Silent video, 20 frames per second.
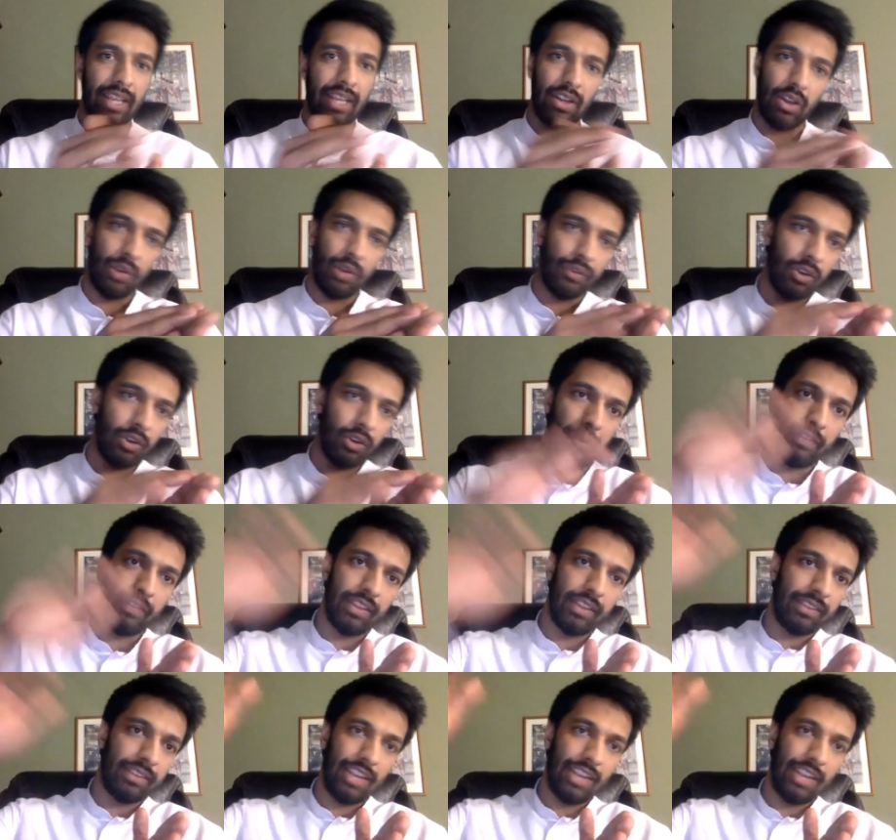no, if you're
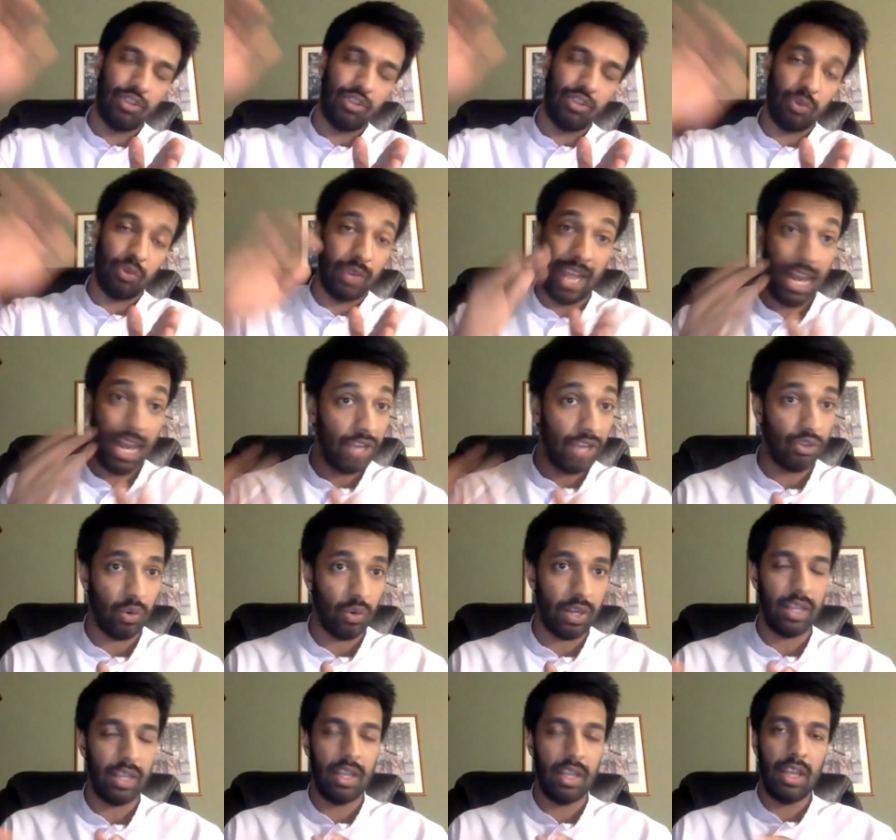above this age, you cannot
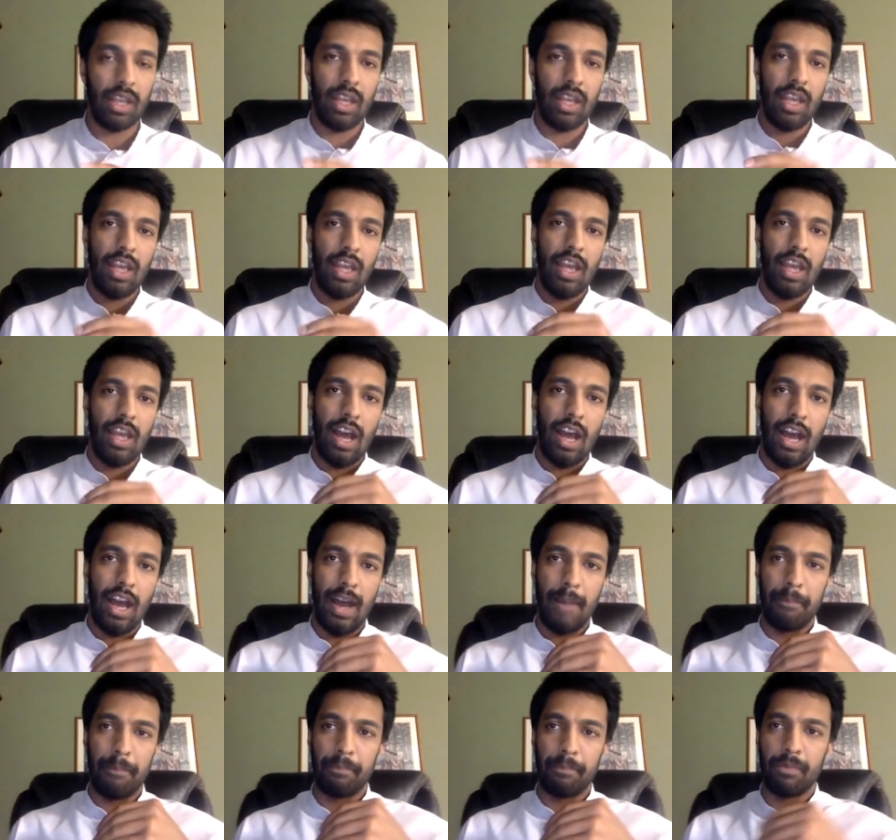join.
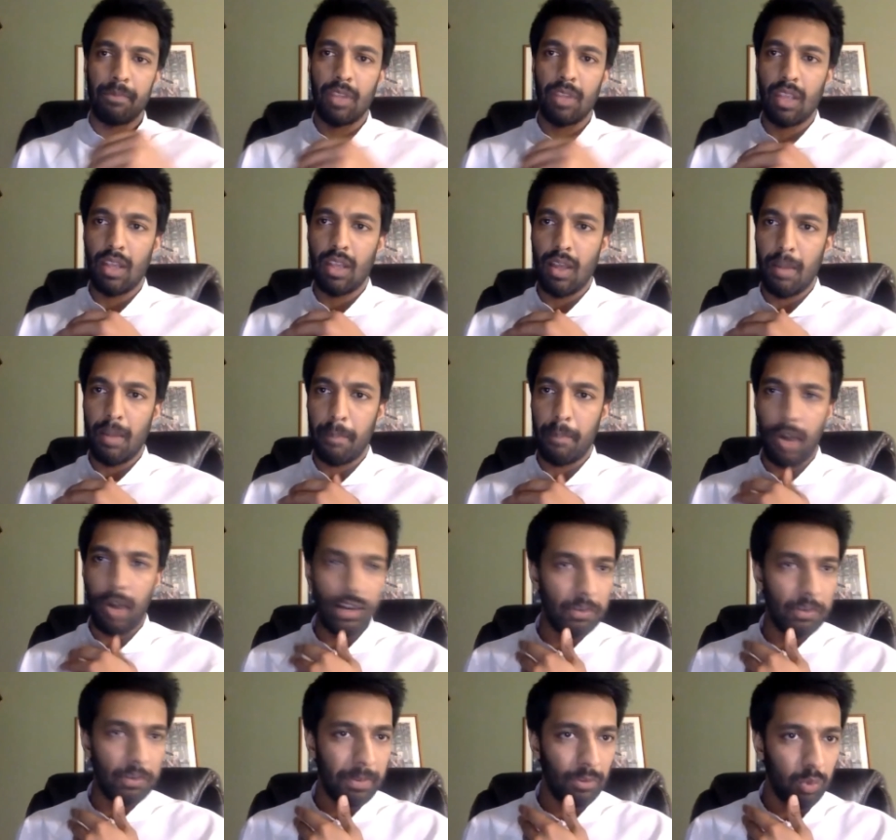Um,
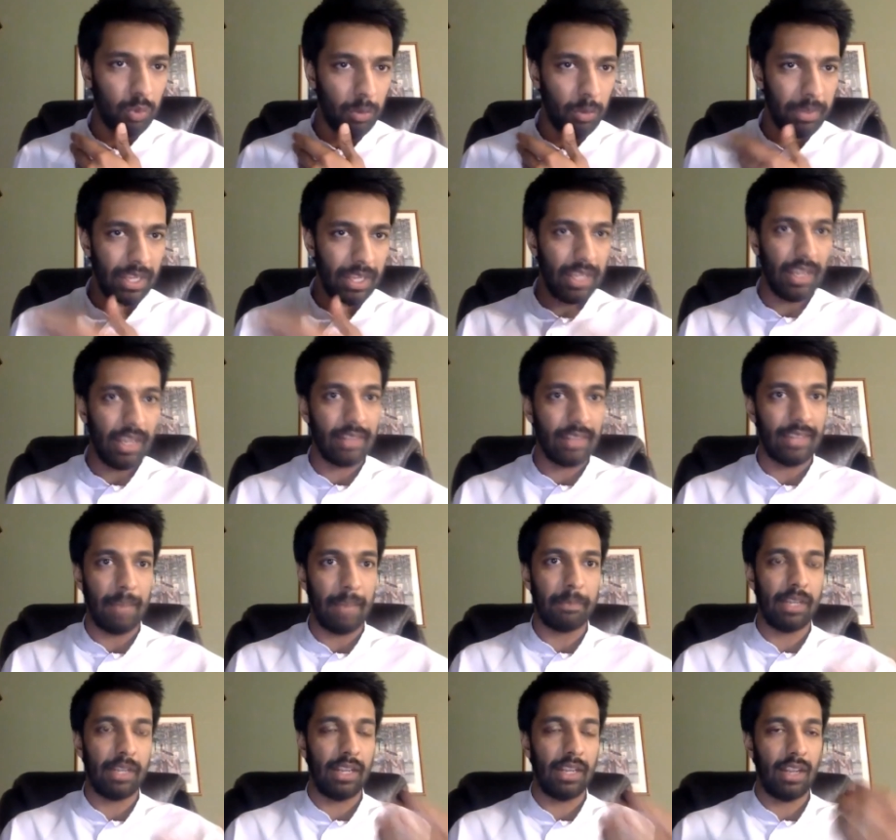participants will be
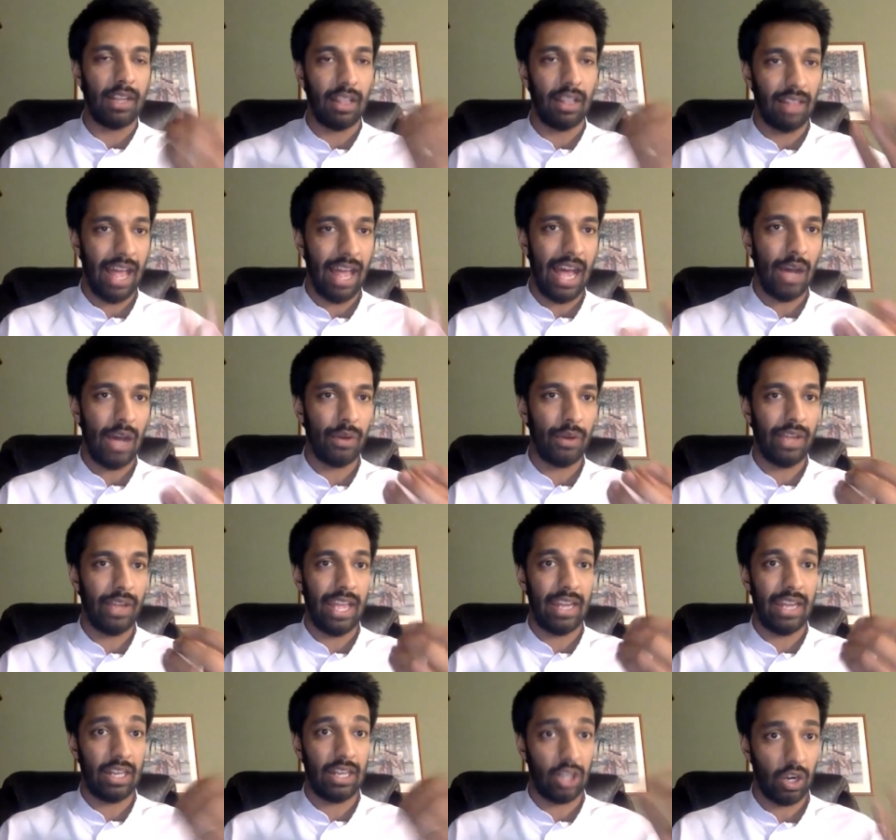accepted, allowed,
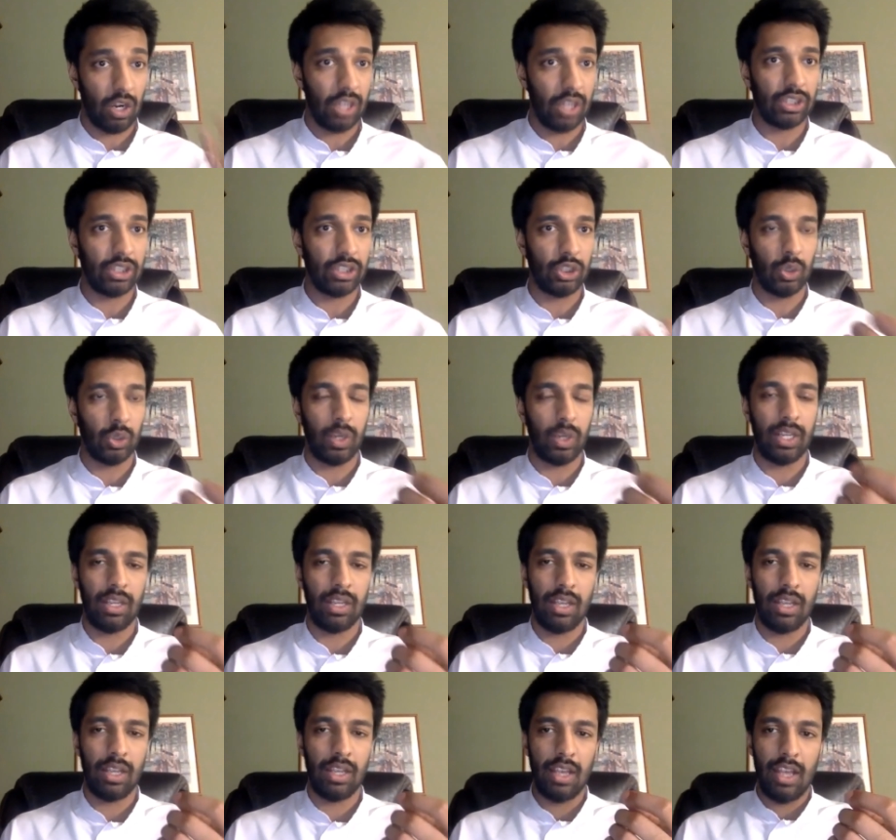and encouraged to join.
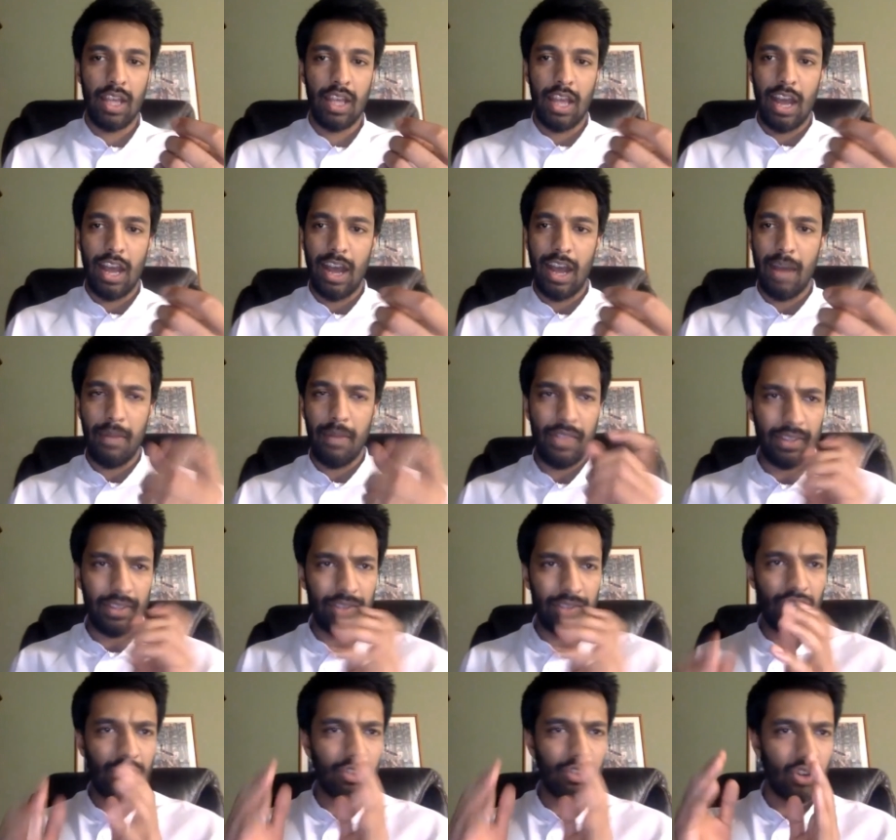Uh, and this
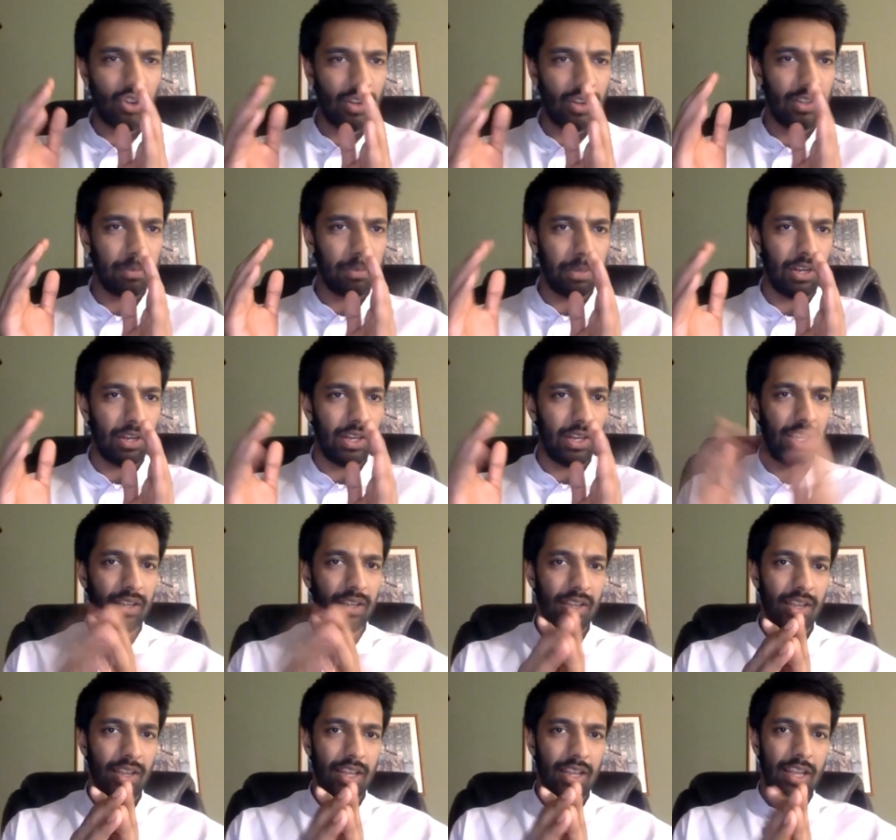is just during this period,
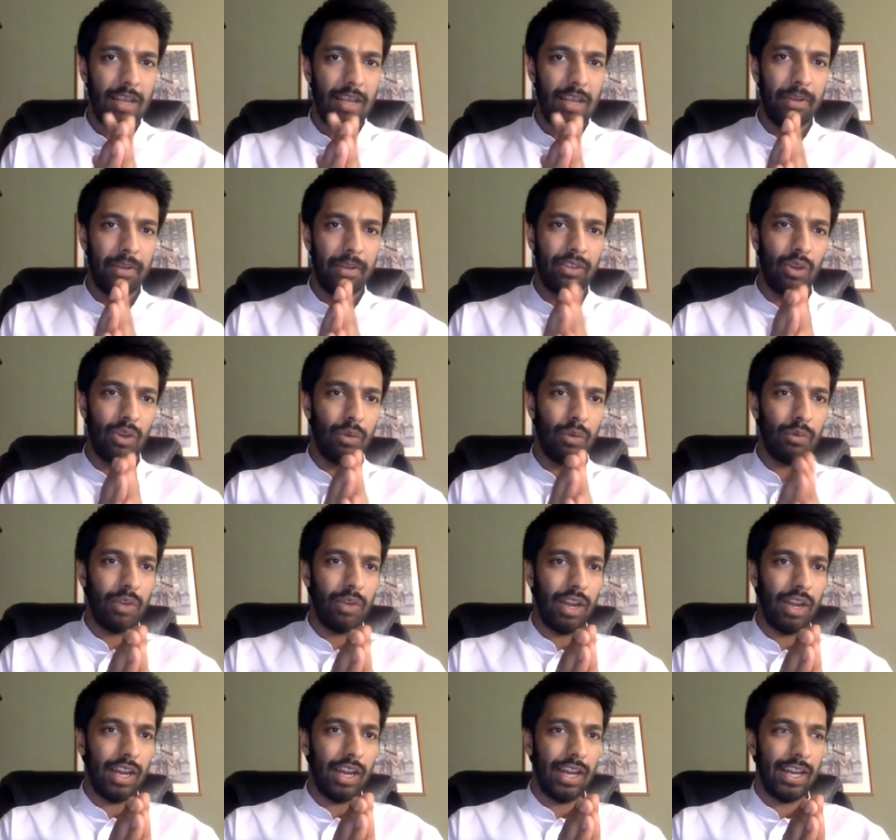but don't
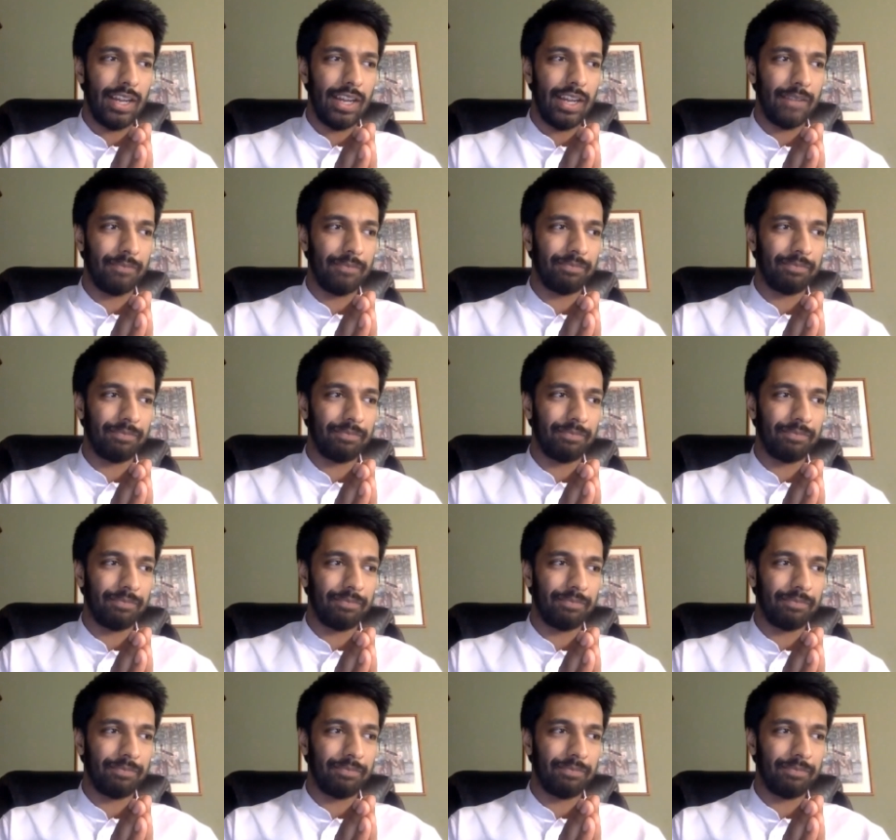um,